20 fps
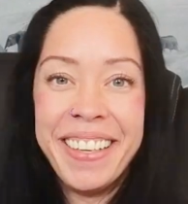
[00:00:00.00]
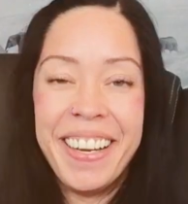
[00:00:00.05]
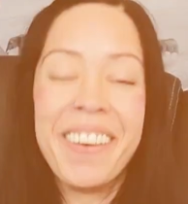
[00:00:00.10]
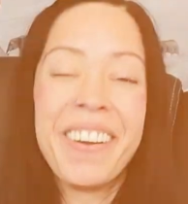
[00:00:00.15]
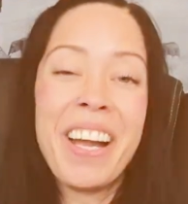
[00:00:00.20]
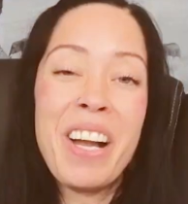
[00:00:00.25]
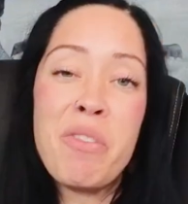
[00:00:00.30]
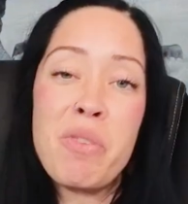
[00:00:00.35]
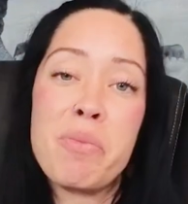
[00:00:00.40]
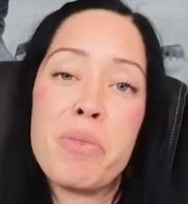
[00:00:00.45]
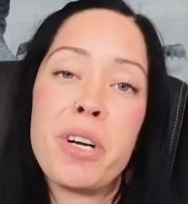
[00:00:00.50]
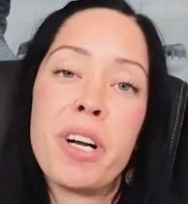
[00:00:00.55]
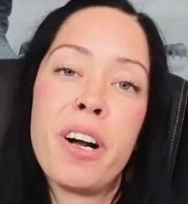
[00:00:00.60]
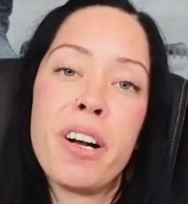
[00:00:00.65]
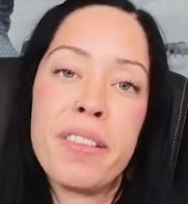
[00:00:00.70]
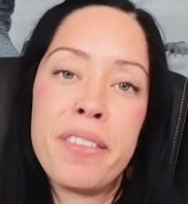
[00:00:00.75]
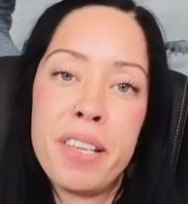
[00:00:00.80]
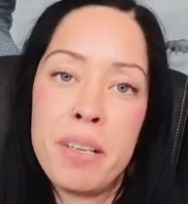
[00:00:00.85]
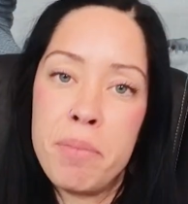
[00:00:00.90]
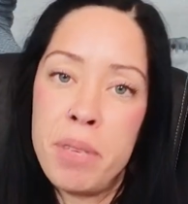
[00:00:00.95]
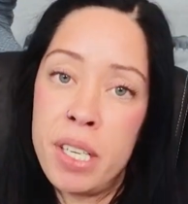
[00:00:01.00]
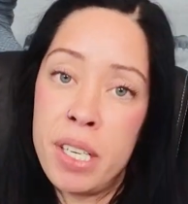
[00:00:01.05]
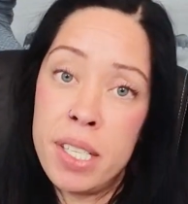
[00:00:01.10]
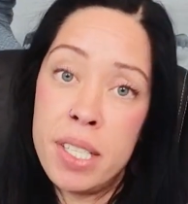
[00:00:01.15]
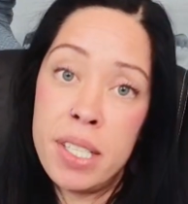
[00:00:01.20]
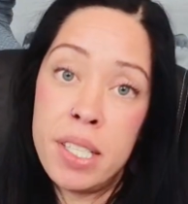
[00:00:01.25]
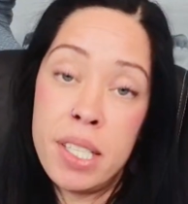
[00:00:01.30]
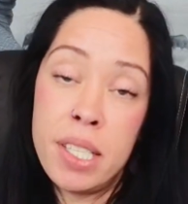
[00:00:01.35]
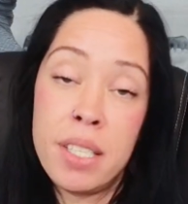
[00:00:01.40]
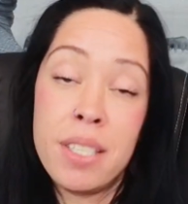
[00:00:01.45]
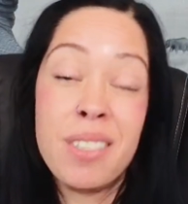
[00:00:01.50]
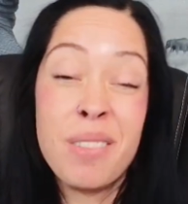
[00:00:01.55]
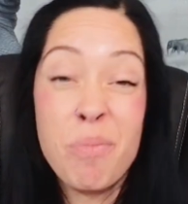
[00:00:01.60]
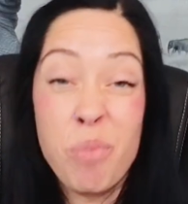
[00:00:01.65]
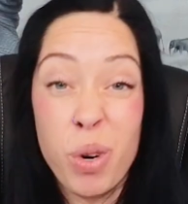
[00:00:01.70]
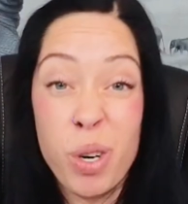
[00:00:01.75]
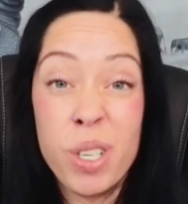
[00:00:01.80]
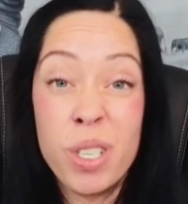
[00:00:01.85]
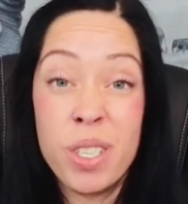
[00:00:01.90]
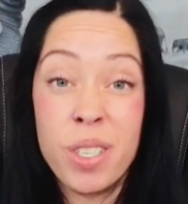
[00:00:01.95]
Okay, one more car thing, because this is
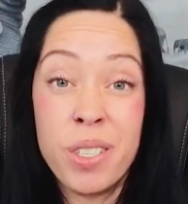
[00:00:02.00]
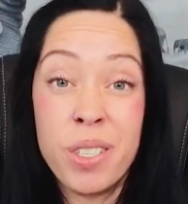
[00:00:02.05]
important